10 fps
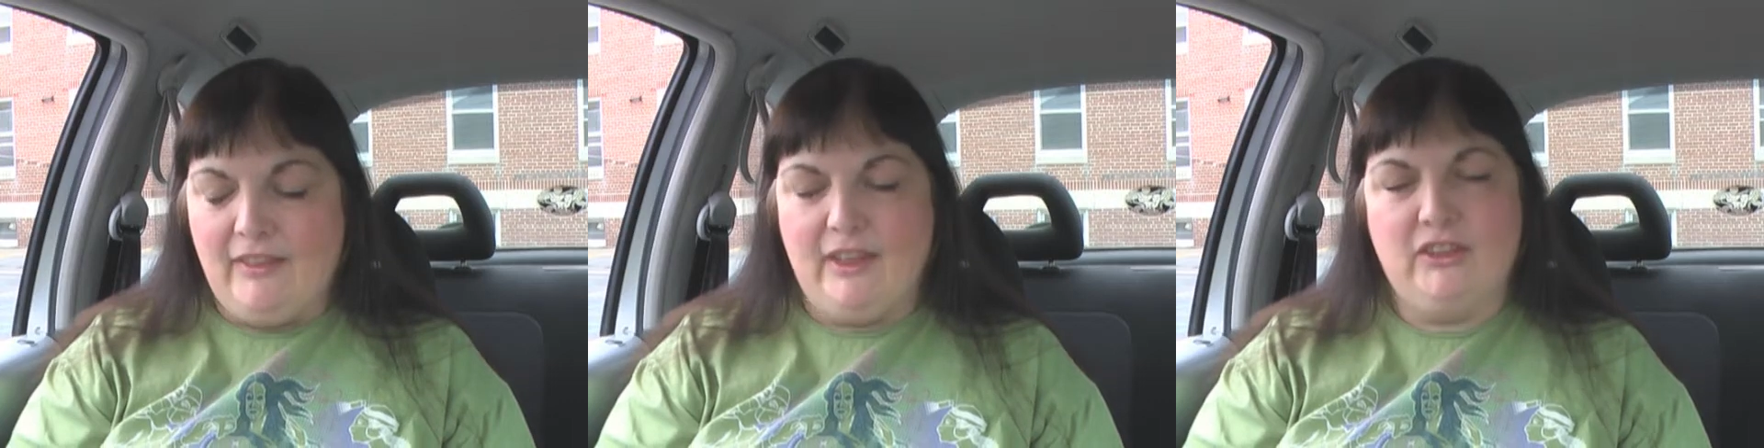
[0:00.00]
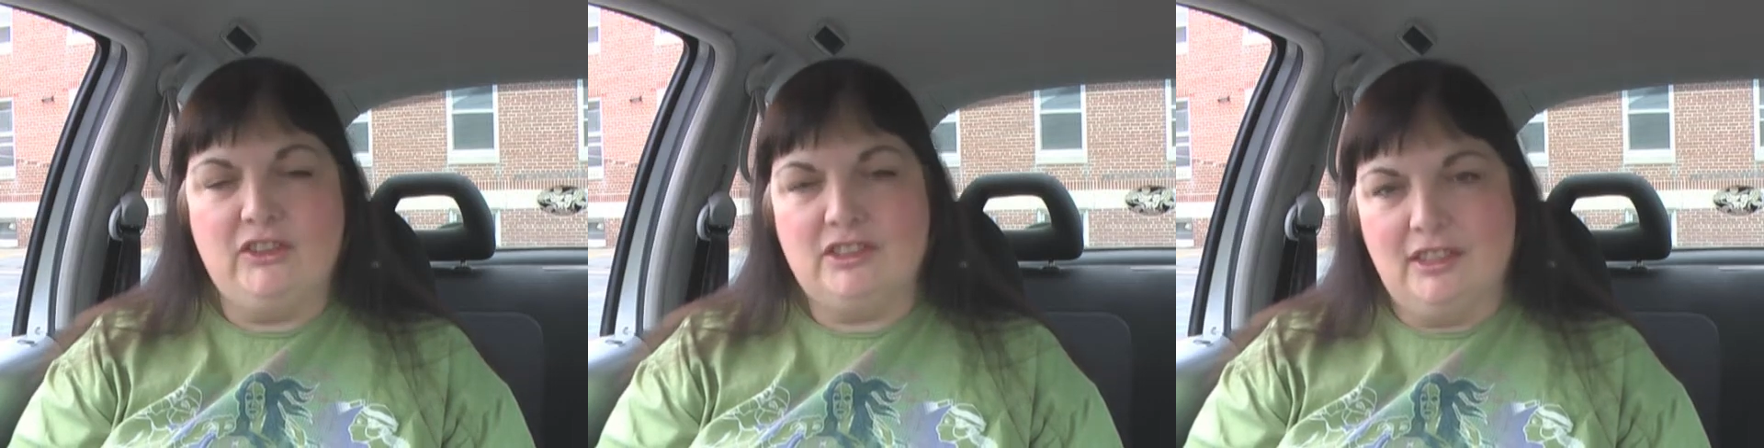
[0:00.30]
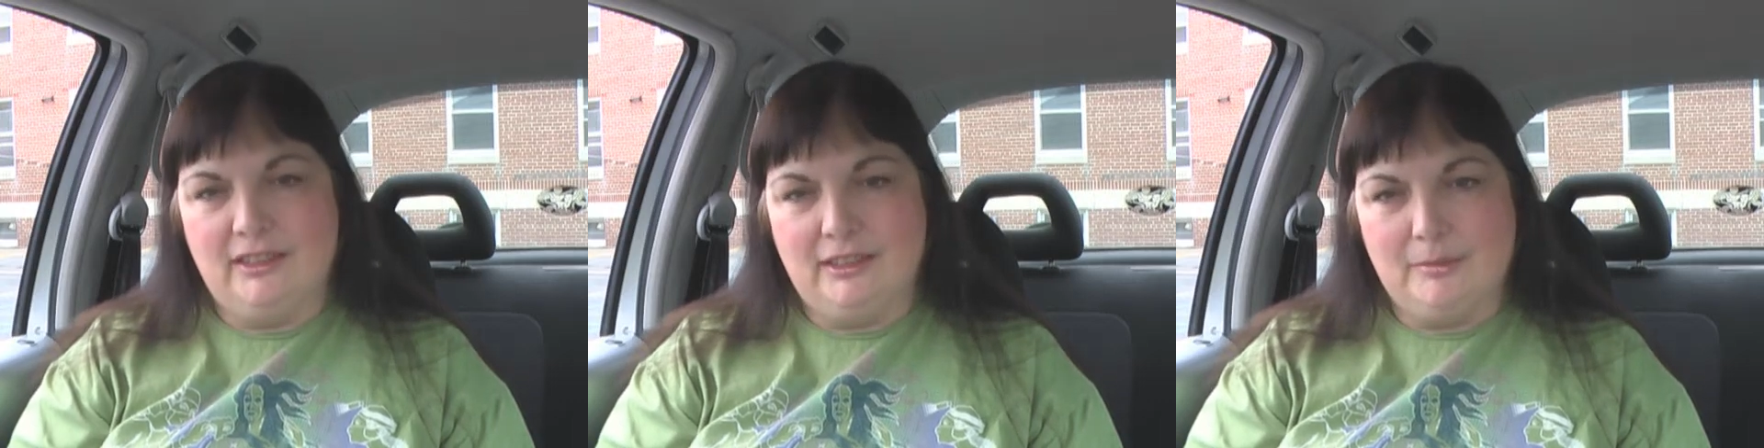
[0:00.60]
that her
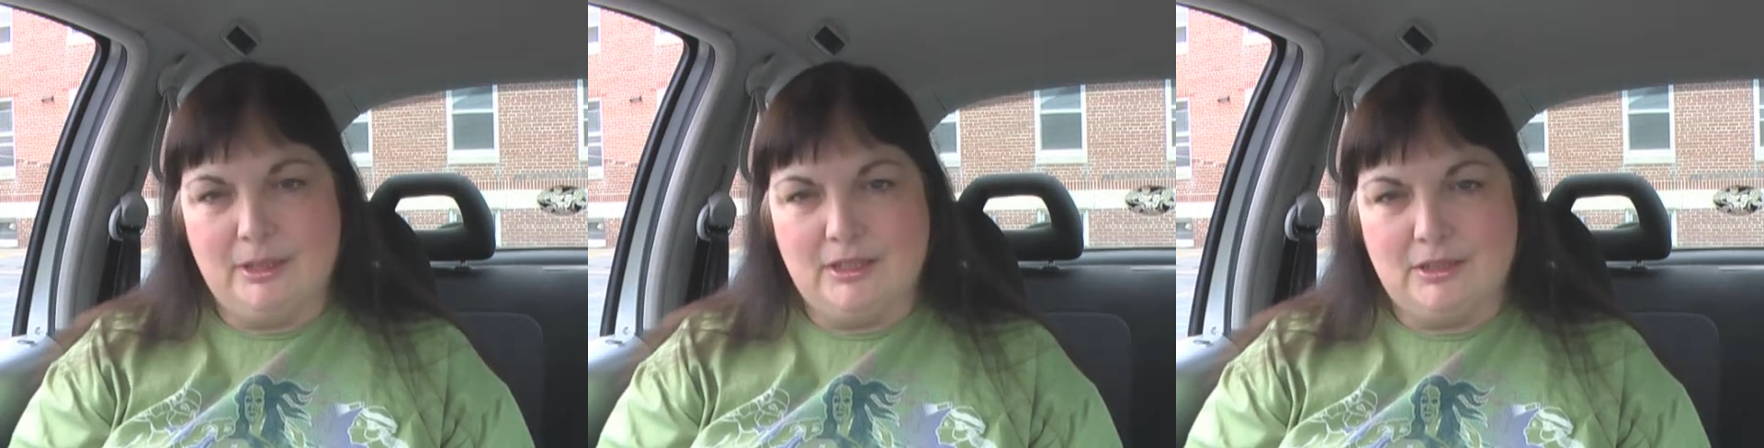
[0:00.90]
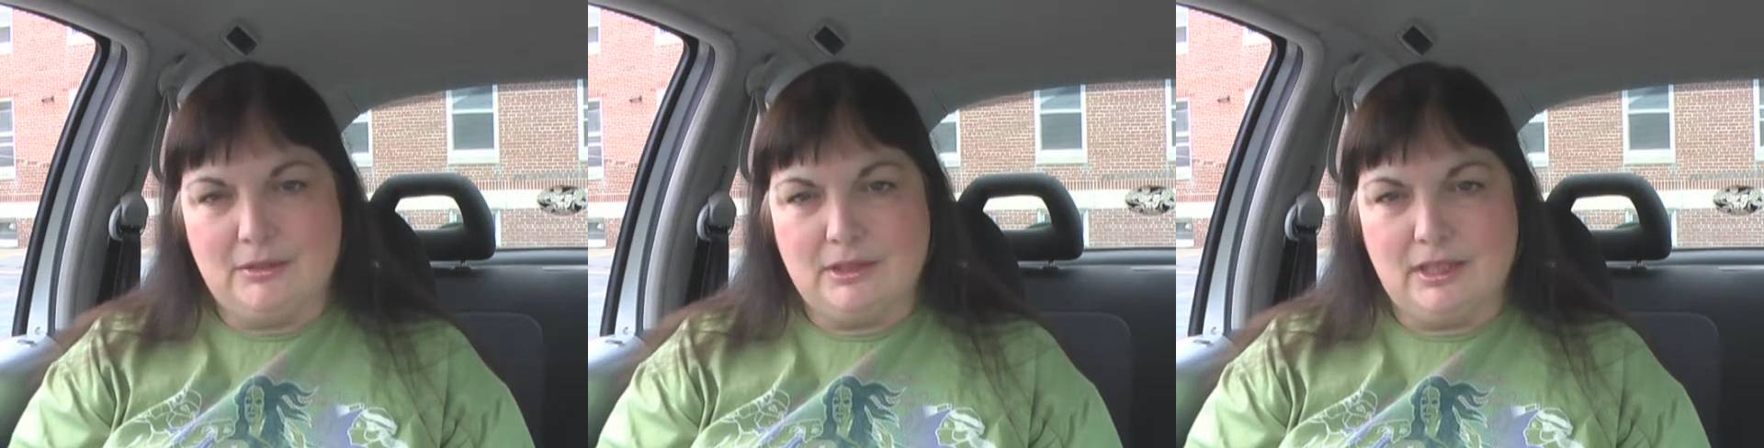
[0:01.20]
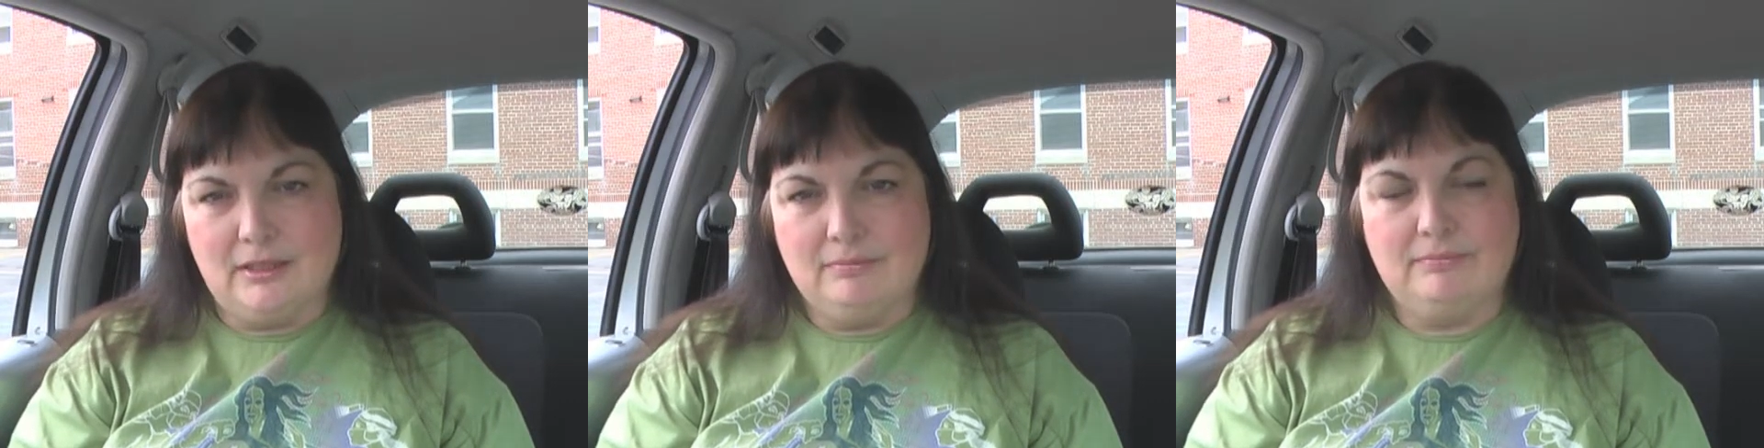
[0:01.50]
son had committed
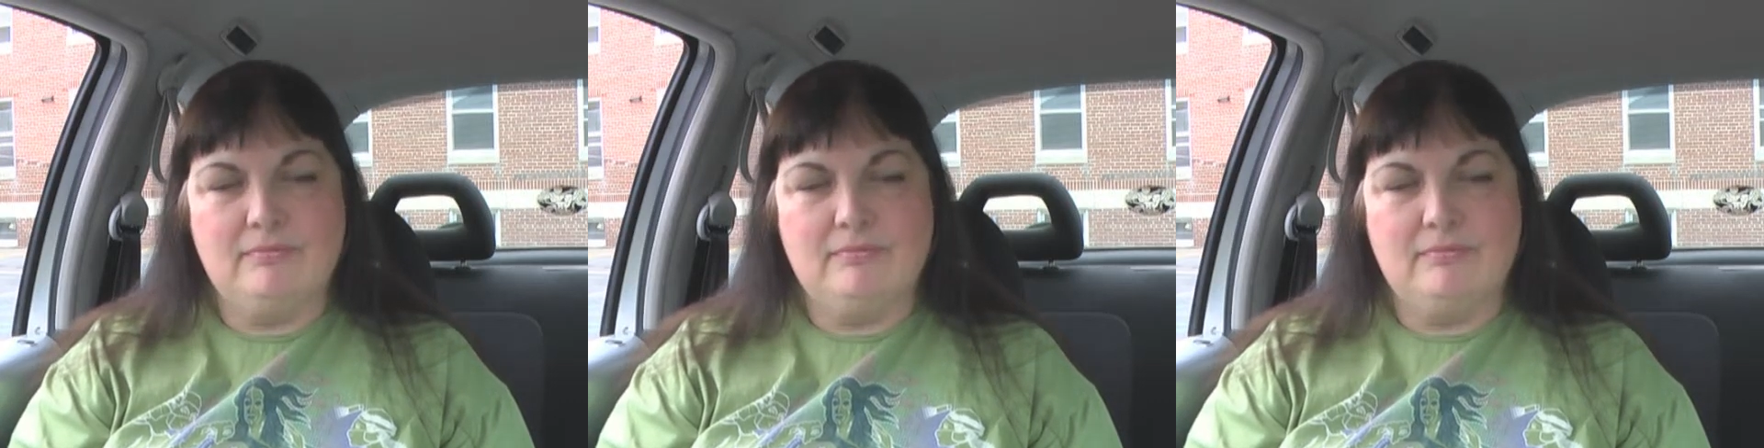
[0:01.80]
suicide.